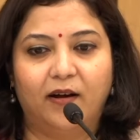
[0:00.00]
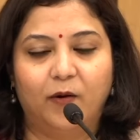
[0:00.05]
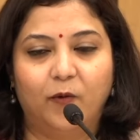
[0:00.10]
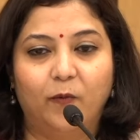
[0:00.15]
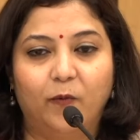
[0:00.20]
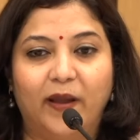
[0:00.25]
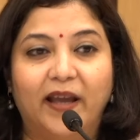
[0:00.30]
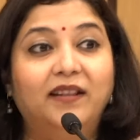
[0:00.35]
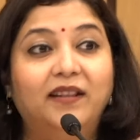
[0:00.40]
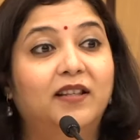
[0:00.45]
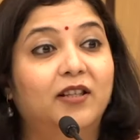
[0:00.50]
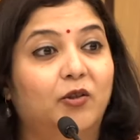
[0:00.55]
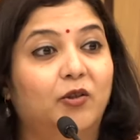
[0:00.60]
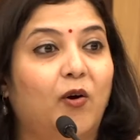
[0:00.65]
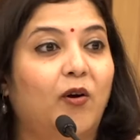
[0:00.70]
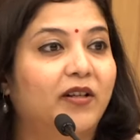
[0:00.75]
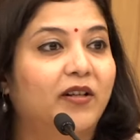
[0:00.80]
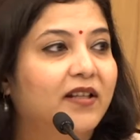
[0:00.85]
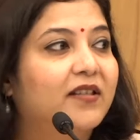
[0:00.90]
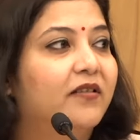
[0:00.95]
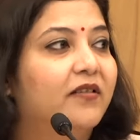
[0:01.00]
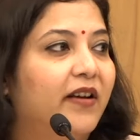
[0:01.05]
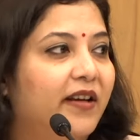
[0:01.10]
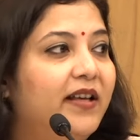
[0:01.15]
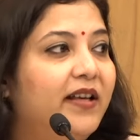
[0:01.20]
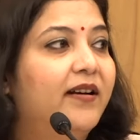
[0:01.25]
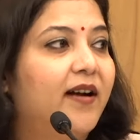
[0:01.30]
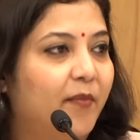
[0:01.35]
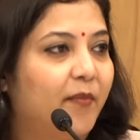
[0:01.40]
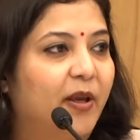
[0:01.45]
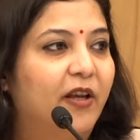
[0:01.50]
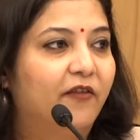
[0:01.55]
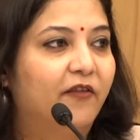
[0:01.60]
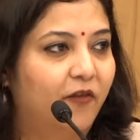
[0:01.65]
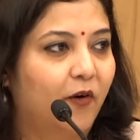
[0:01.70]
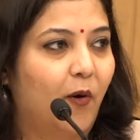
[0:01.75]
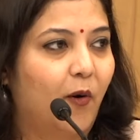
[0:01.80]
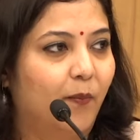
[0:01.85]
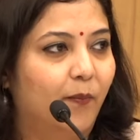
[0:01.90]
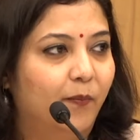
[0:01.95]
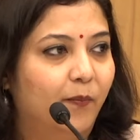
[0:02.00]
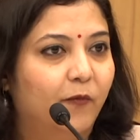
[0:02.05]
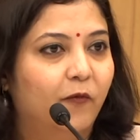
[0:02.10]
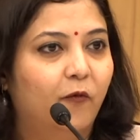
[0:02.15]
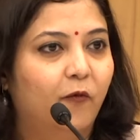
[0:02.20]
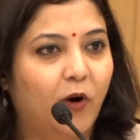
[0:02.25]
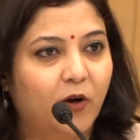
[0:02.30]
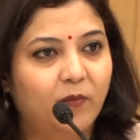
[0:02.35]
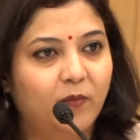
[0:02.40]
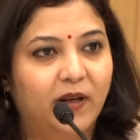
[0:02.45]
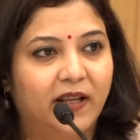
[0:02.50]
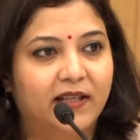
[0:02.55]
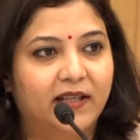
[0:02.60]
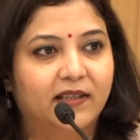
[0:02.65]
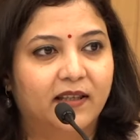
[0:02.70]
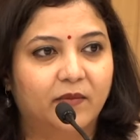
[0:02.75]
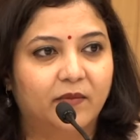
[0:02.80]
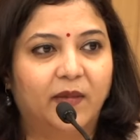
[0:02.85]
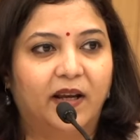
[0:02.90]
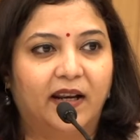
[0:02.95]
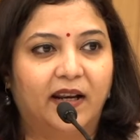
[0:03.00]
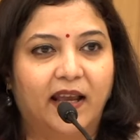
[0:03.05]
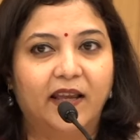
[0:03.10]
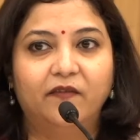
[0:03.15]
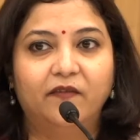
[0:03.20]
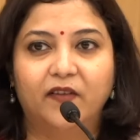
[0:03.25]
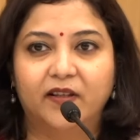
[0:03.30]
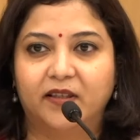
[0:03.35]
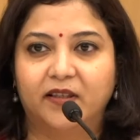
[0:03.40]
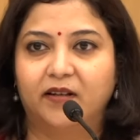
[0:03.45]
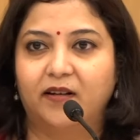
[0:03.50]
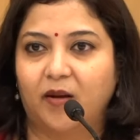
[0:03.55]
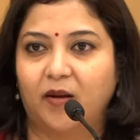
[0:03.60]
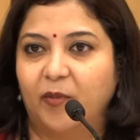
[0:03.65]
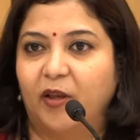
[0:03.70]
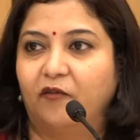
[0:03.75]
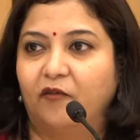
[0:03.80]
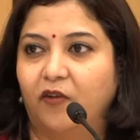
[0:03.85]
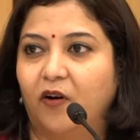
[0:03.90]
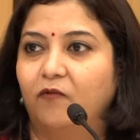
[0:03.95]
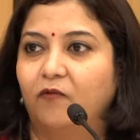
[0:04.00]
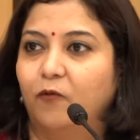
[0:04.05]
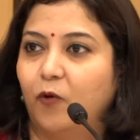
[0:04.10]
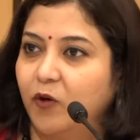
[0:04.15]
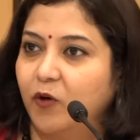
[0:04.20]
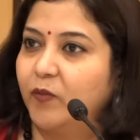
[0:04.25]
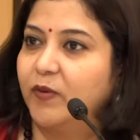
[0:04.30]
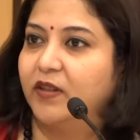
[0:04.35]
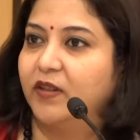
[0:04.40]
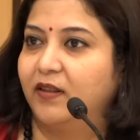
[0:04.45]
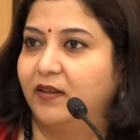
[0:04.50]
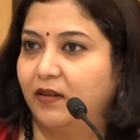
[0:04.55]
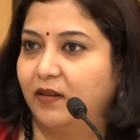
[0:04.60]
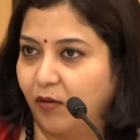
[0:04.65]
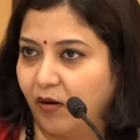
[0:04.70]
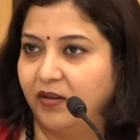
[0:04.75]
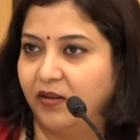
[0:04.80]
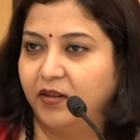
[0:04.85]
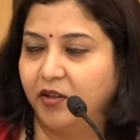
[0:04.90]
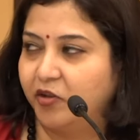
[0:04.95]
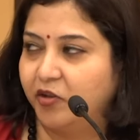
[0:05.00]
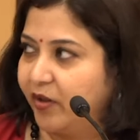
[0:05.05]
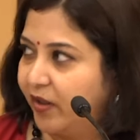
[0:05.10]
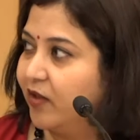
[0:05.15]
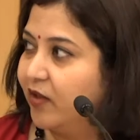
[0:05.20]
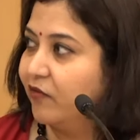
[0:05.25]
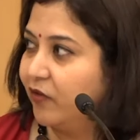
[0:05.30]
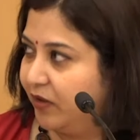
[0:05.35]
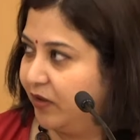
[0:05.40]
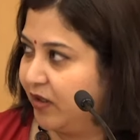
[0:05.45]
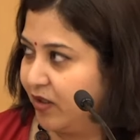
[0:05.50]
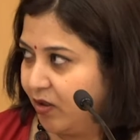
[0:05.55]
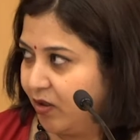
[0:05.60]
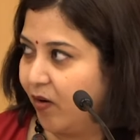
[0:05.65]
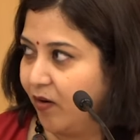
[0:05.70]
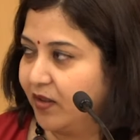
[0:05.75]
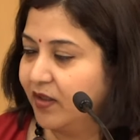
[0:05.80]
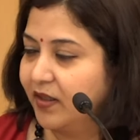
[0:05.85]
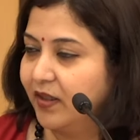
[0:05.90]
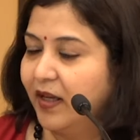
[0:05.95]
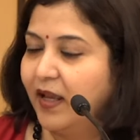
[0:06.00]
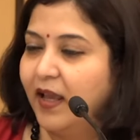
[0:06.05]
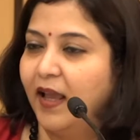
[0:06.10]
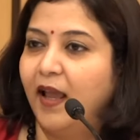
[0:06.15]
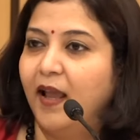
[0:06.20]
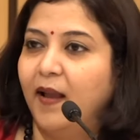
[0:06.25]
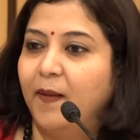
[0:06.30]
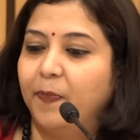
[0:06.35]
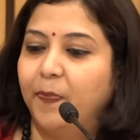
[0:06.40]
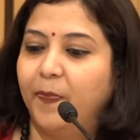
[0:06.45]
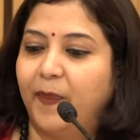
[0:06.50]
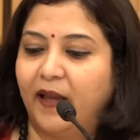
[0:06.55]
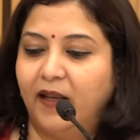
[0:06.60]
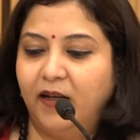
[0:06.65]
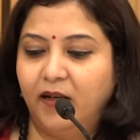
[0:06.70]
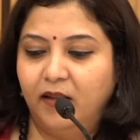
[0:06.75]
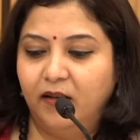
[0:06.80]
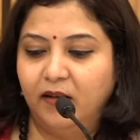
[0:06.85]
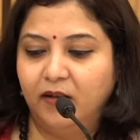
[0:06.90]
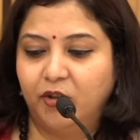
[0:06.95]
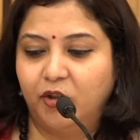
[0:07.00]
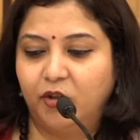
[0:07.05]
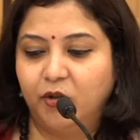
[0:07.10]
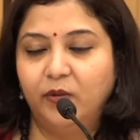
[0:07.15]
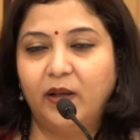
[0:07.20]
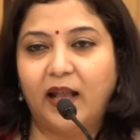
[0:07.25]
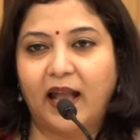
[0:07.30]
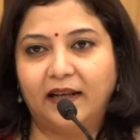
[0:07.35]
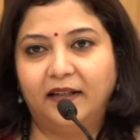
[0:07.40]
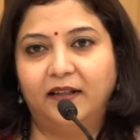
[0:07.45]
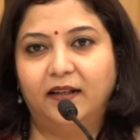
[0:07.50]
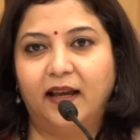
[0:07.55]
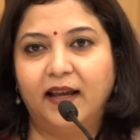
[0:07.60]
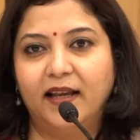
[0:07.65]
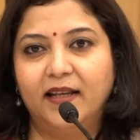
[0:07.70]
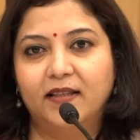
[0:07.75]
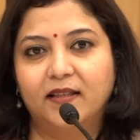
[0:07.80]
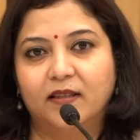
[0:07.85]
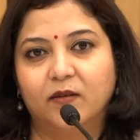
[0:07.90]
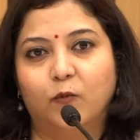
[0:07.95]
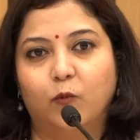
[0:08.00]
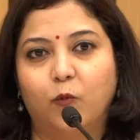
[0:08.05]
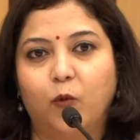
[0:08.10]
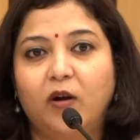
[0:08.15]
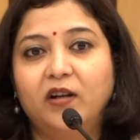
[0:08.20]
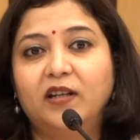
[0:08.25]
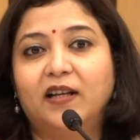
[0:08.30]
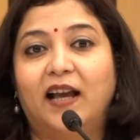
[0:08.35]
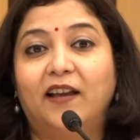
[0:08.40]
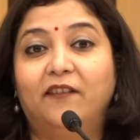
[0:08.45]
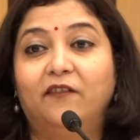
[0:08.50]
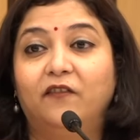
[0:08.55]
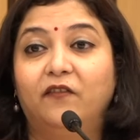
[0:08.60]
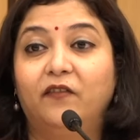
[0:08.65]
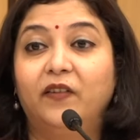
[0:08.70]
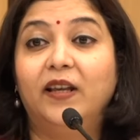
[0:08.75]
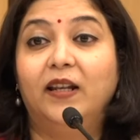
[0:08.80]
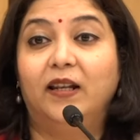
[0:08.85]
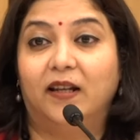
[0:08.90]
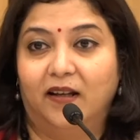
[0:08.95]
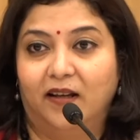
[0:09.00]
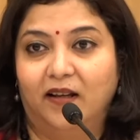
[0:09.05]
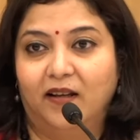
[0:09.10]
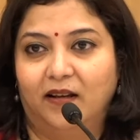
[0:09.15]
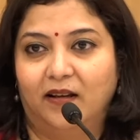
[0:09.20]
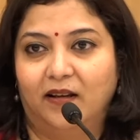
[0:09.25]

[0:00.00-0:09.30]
where this thought is really coming from. What place in my life is it coming from? What was the trigger for this thought? Then to analyze what I feel,